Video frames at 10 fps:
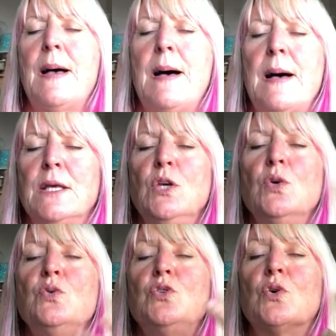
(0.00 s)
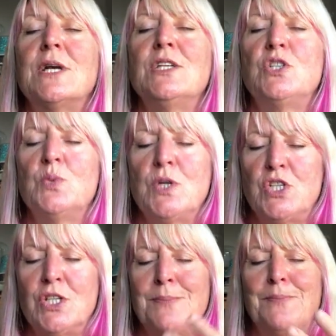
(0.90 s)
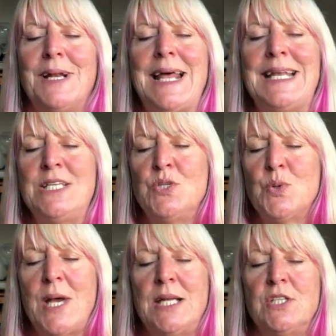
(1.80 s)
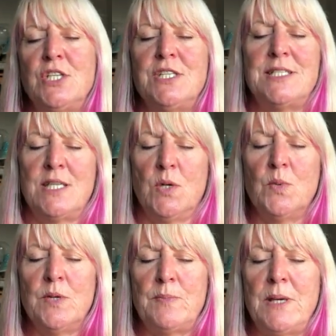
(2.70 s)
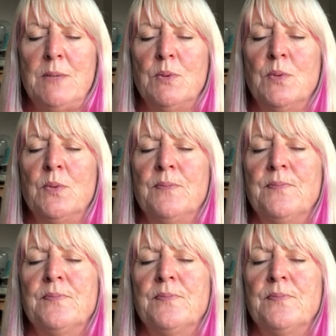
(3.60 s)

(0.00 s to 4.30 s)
uh, use your intuition and blend your energy still with people,